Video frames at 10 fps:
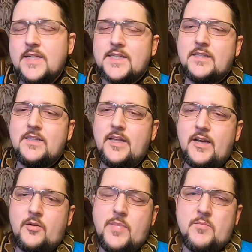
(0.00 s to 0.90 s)
it's a
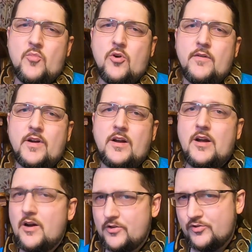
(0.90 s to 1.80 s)
little bit more of a
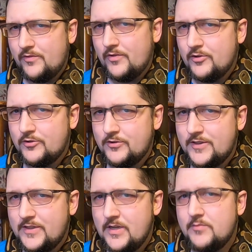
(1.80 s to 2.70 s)
controversial
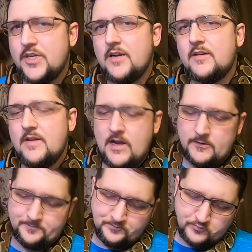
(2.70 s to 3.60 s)
subject.
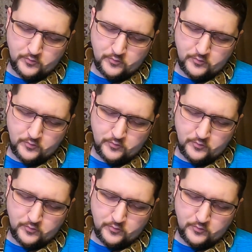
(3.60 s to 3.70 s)
Now,